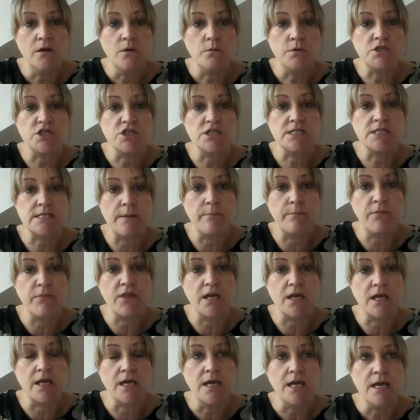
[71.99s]
which is
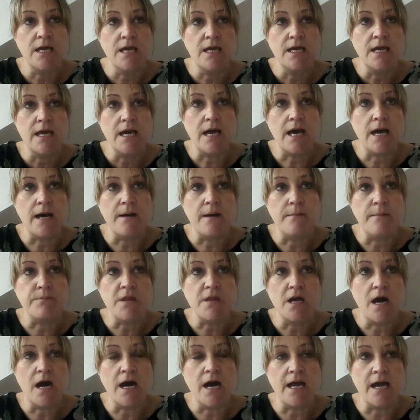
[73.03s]
something
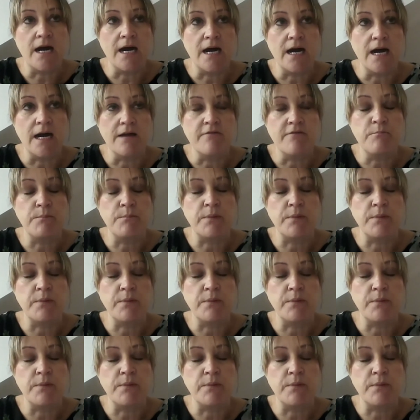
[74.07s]
I